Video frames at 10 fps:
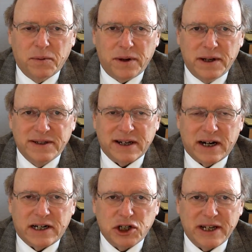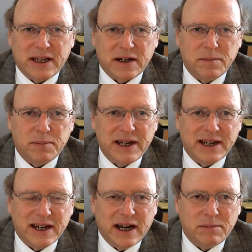using our gene therapy
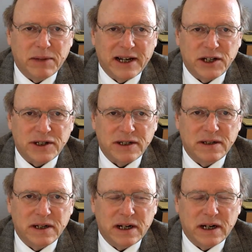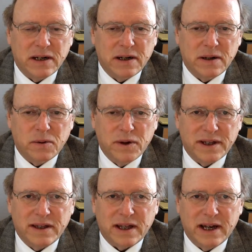in combination uh,
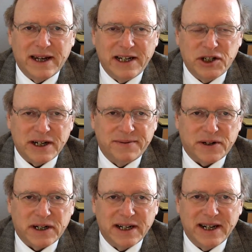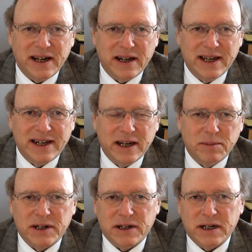with an EGFR
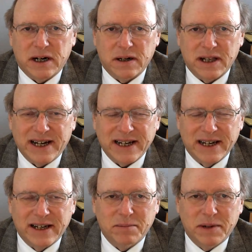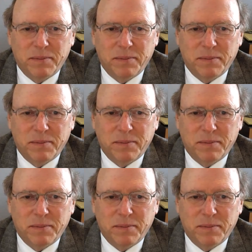inhibitor, erlotinib.